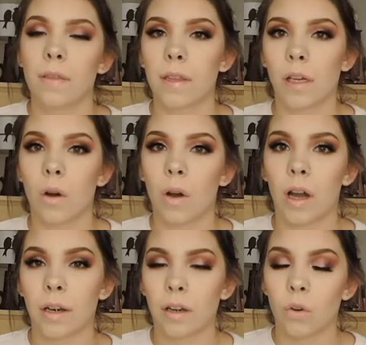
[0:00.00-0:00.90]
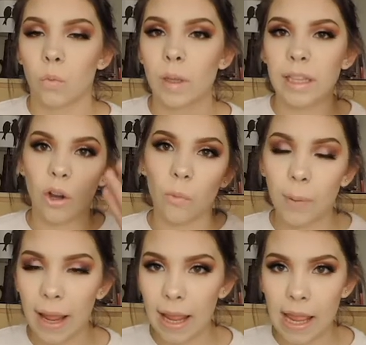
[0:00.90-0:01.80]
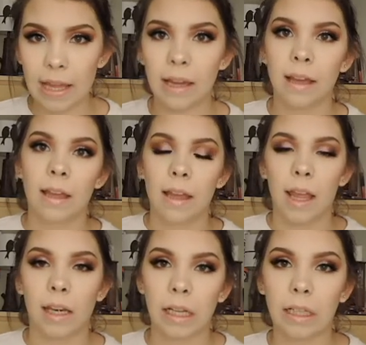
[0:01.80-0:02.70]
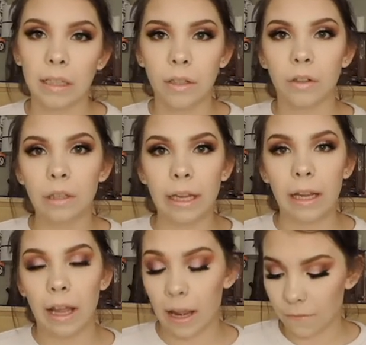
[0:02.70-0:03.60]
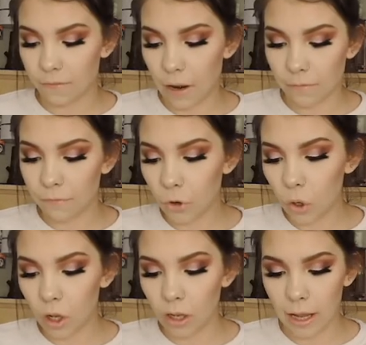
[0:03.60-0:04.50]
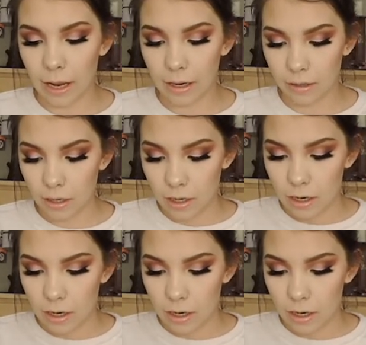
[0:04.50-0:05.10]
they go on really opaque and glittery and full, and